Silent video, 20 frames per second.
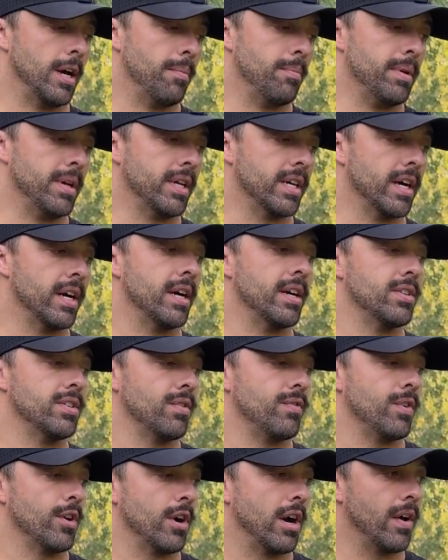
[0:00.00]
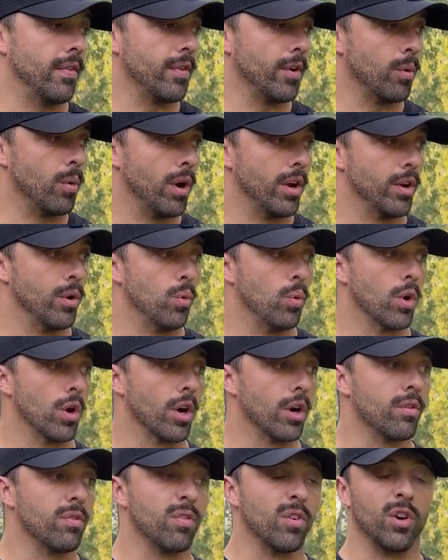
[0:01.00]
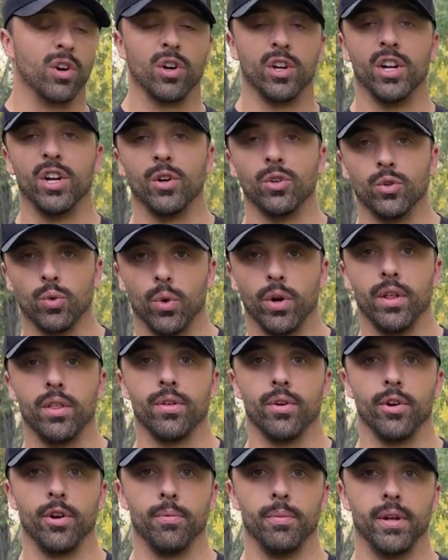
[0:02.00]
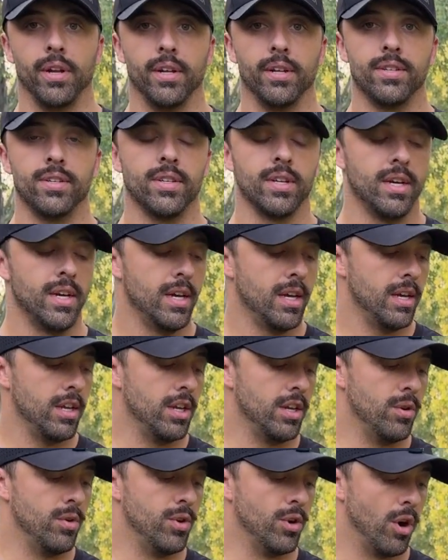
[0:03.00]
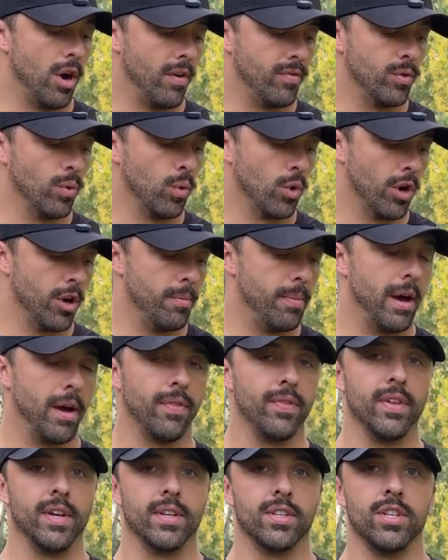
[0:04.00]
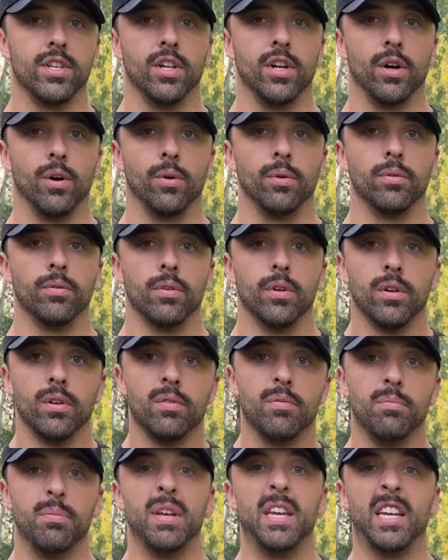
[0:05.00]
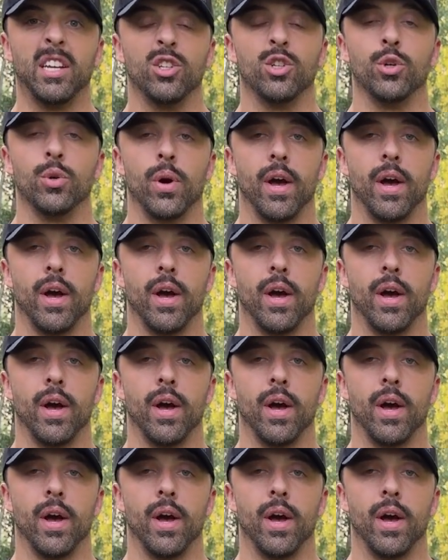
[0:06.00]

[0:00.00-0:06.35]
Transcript: because if you're out there wanting to work for 20 30 minutes, you don't have to worry about this being too